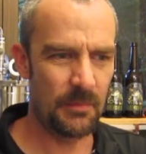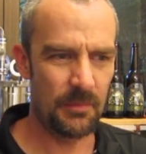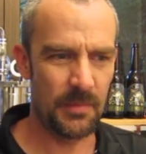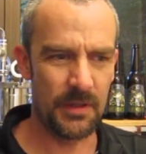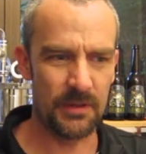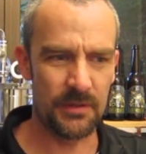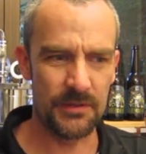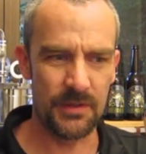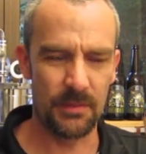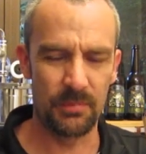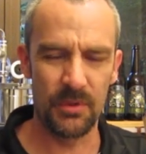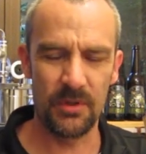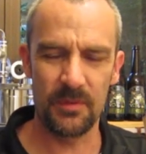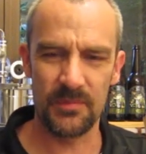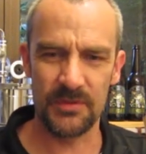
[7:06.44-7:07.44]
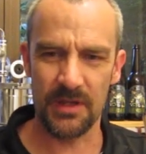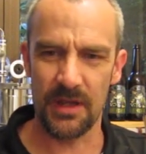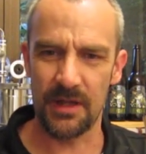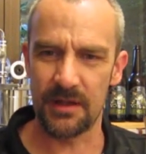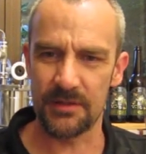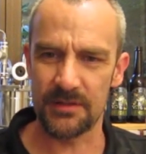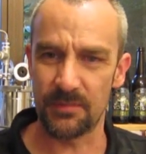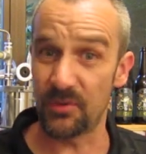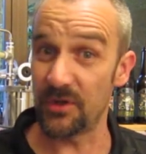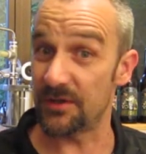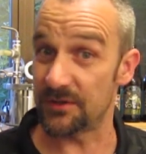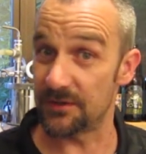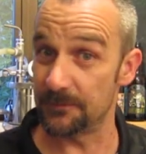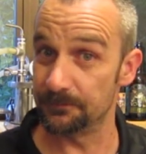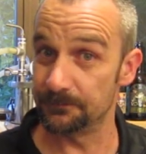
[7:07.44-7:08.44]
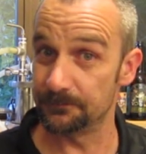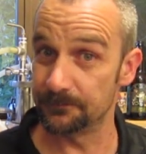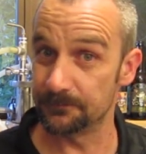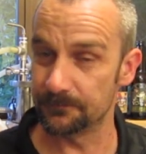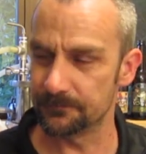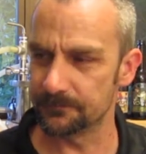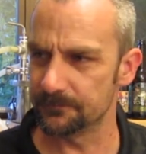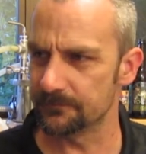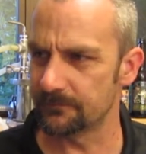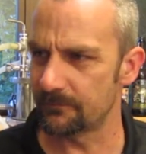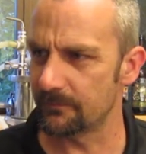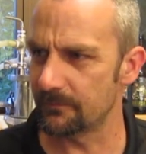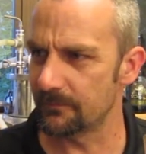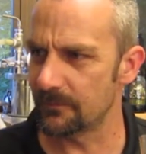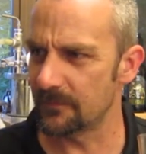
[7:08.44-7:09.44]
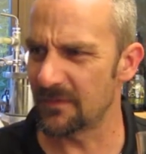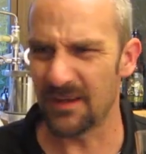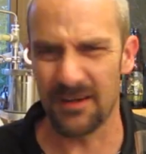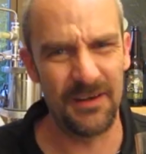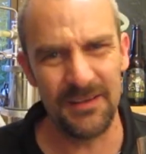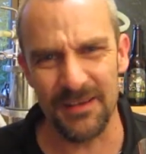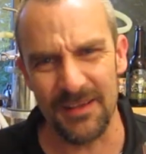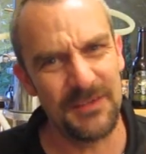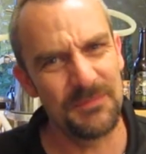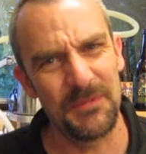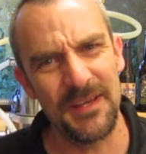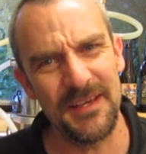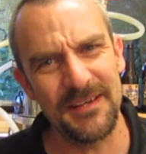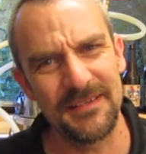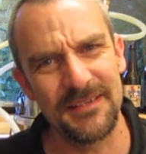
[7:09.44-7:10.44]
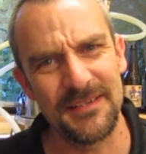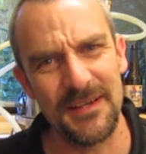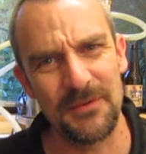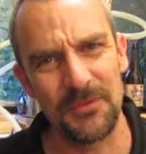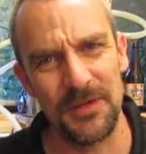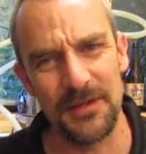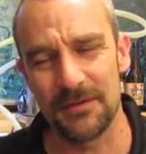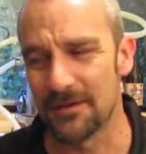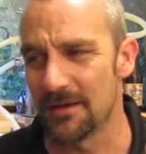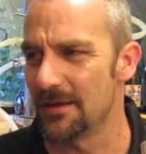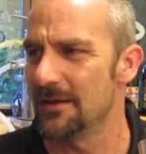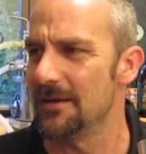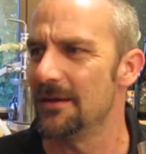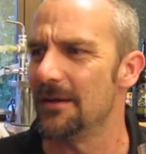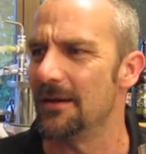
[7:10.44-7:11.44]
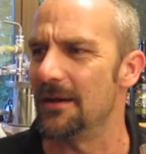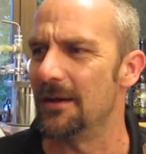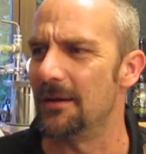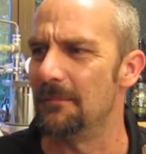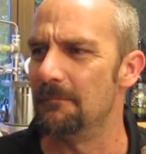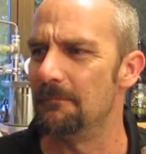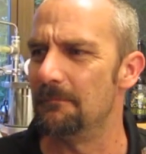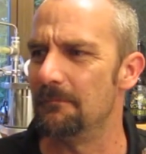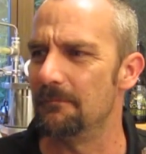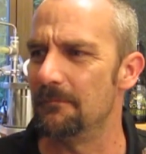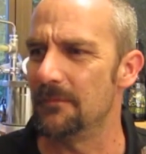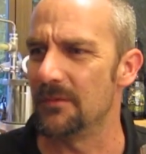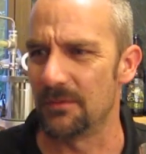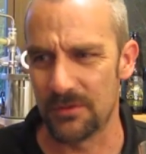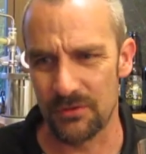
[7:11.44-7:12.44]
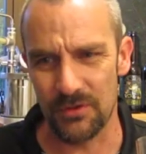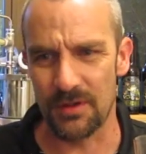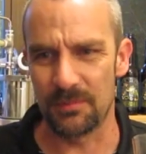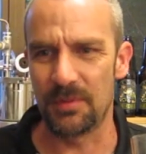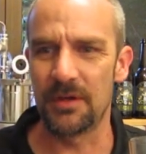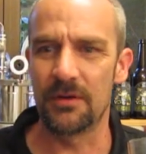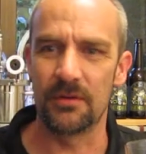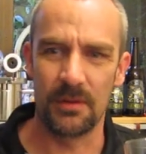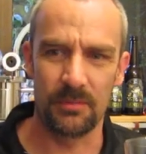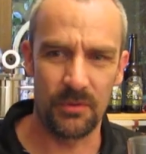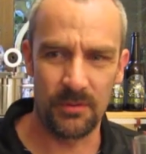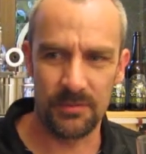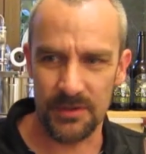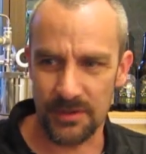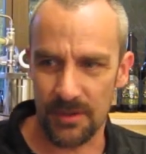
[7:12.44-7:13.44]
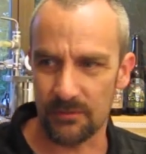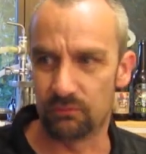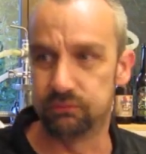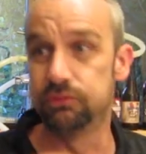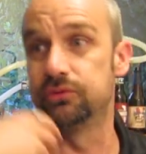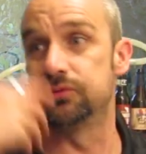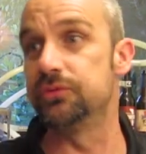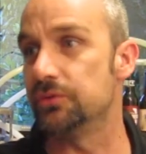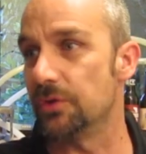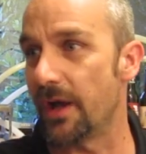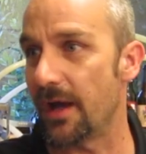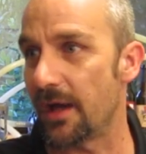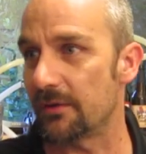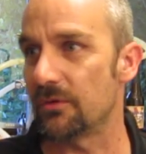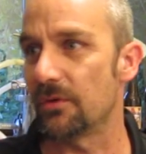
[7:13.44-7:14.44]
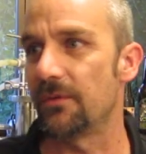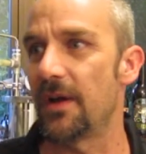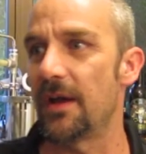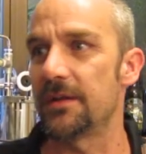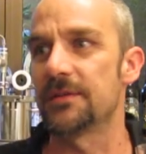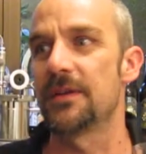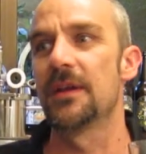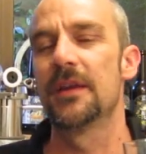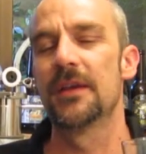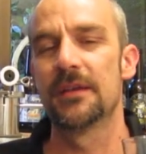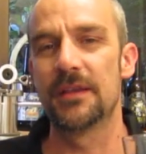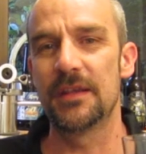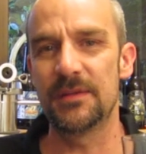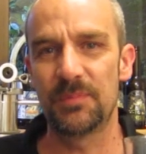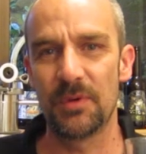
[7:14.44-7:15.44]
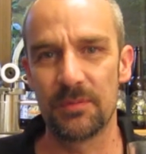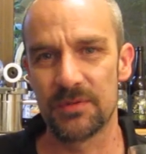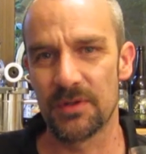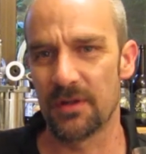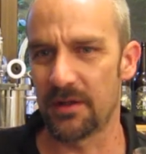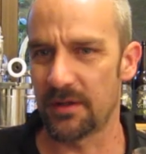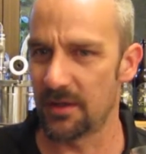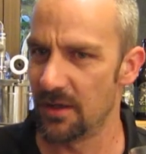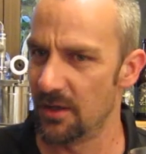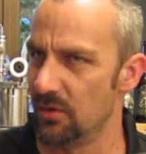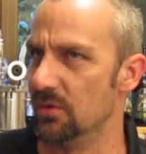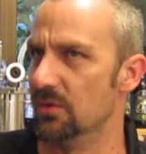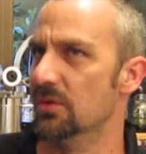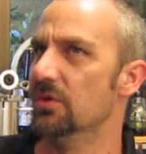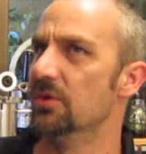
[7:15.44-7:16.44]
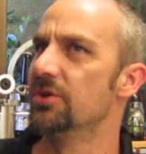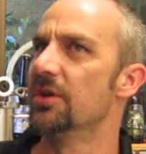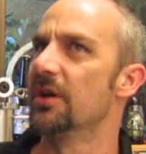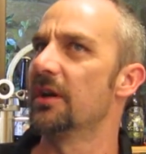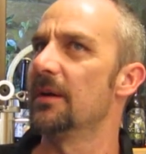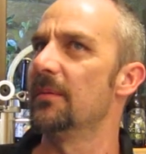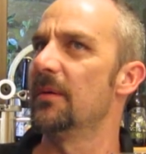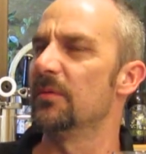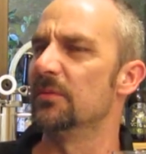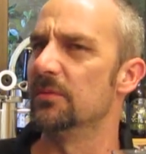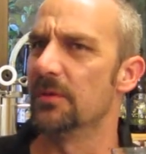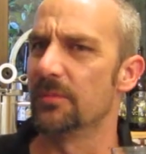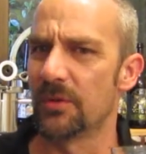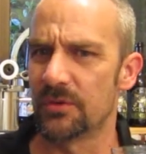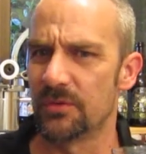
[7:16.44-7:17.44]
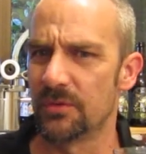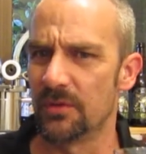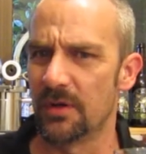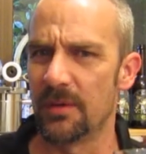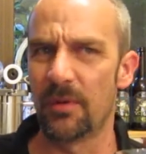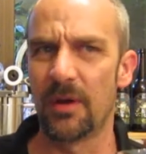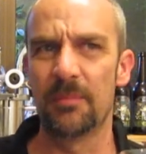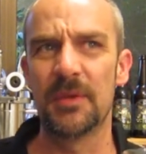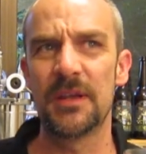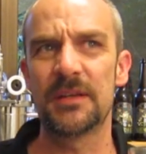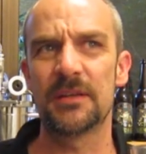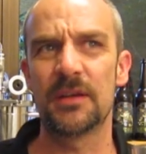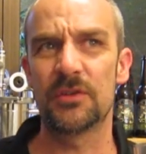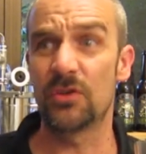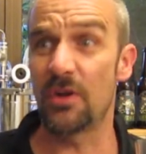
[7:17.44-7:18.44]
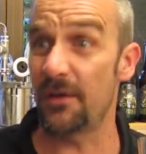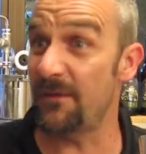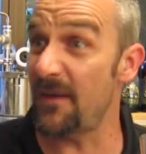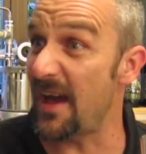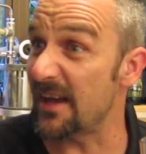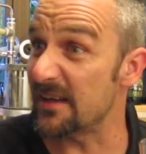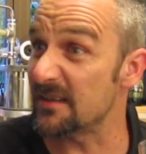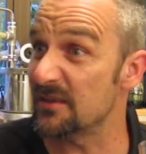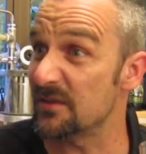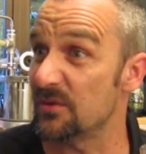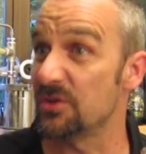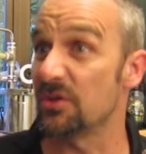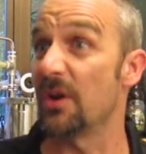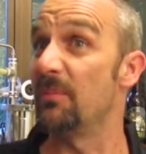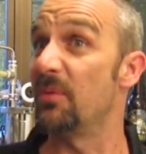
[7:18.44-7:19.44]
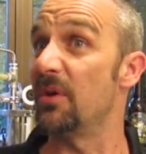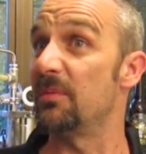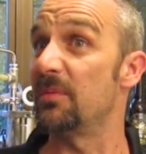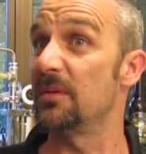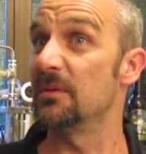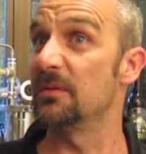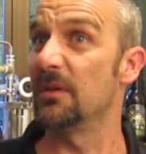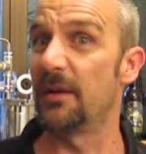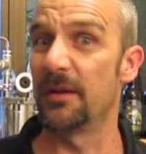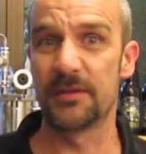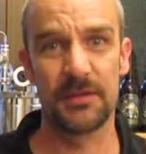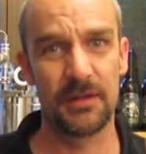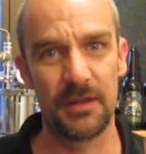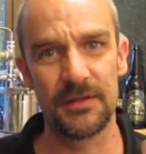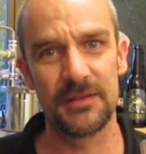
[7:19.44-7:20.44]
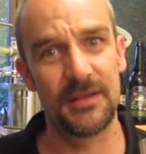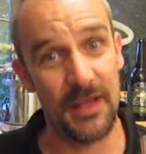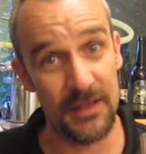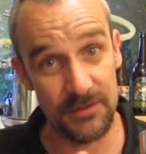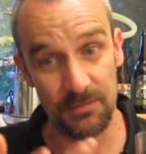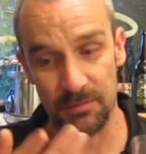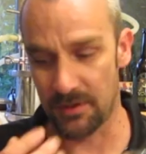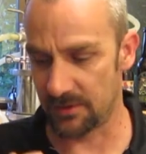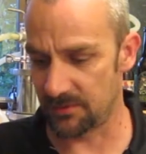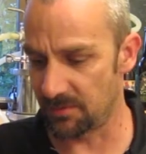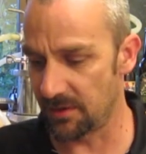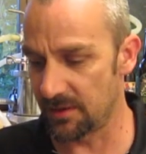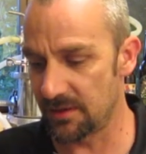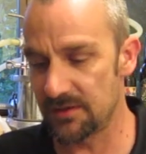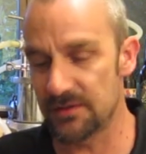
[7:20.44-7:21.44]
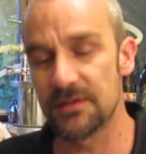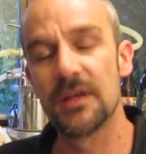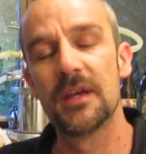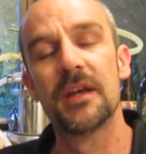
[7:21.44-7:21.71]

Because the burps are suppressed. Oh, that's weird. Is that weird? When you drink a beer and the burp just comes out real fast. These burps are like, oh, should I come up? Oh, I'm not sure. Am I meat? Should I fart? Or should I burp? That's what it is.